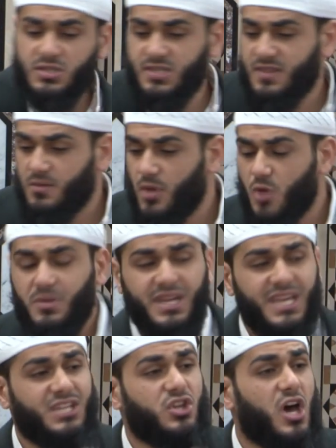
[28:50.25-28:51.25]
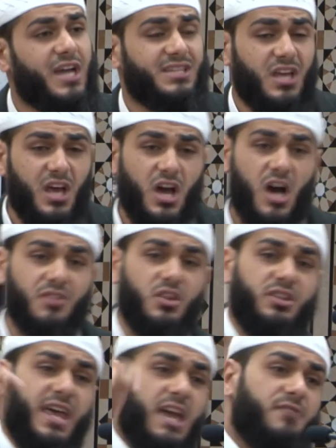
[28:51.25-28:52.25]
to the moment he died, on the
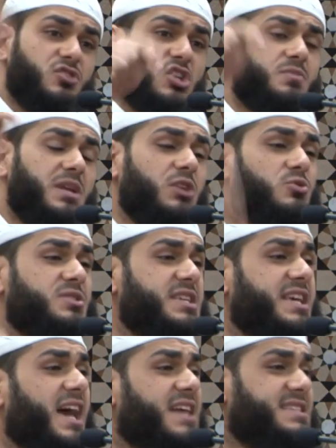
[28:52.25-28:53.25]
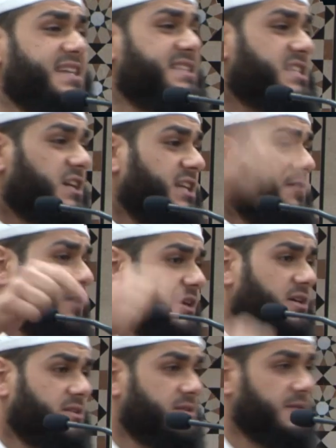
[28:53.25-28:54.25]
Day of Judgment he will see it as
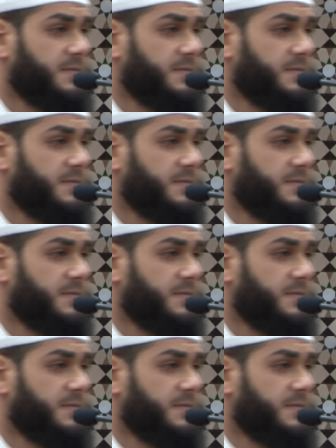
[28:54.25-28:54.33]
insignificant.